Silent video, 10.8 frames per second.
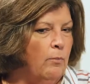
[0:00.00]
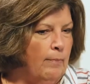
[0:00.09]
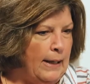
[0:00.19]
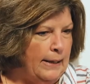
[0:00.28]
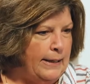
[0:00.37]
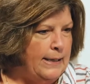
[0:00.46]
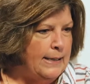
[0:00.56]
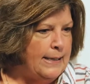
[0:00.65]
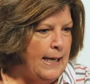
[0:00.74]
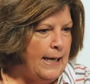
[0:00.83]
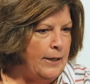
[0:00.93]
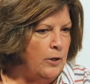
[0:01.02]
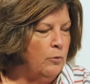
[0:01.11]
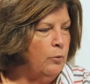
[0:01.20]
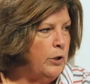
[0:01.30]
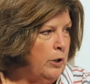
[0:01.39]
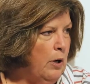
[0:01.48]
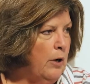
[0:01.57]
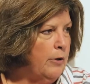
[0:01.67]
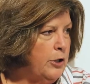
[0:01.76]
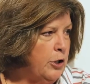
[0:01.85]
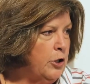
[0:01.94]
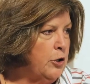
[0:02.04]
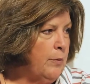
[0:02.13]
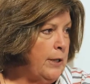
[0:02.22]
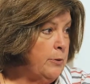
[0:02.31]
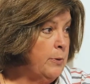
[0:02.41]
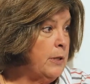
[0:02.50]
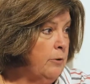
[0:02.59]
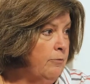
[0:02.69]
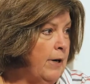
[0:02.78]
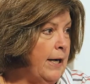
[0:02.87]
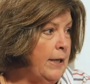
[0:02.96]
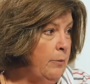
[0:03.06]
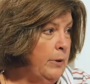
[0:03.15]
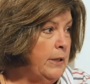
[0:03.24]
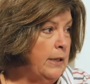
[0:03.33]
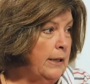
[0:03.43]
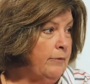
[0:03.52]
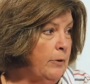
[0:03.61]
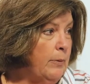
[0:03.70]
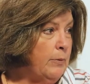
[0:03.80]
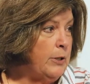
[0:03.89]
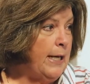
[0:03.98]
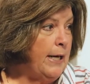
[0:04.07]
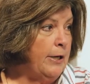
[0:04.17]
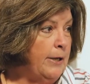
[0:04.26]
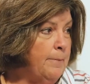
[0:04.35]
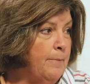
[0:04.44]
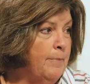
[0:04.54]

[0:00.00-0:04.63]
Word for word: My lead designer would do all the church arrangements on Friday, and we'd deliver them on Saturday.